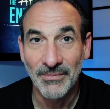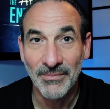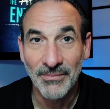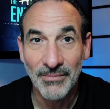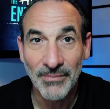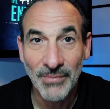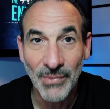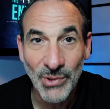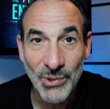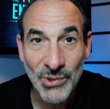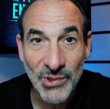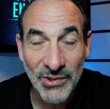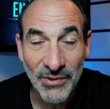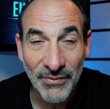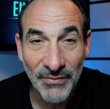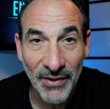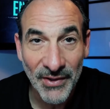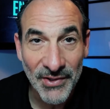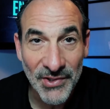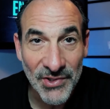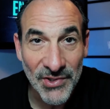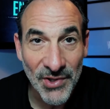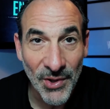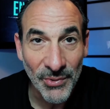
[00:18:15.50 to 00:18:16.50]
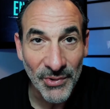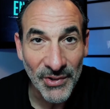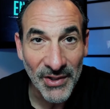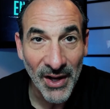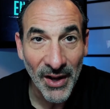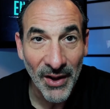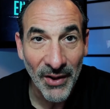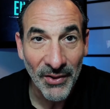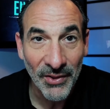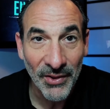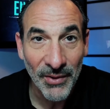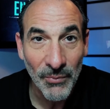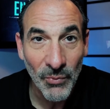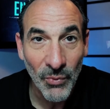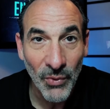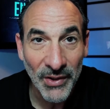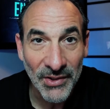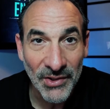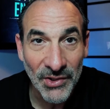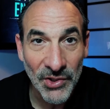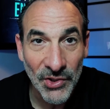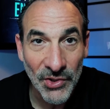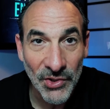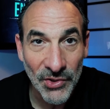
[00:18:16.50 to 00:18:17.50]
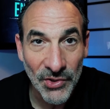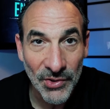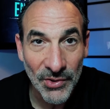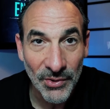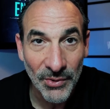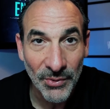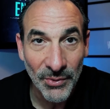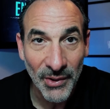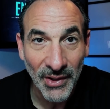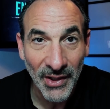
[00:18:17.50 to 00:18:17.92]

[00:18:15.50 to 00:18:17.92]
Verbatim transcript: Most of us don't tell them what to do.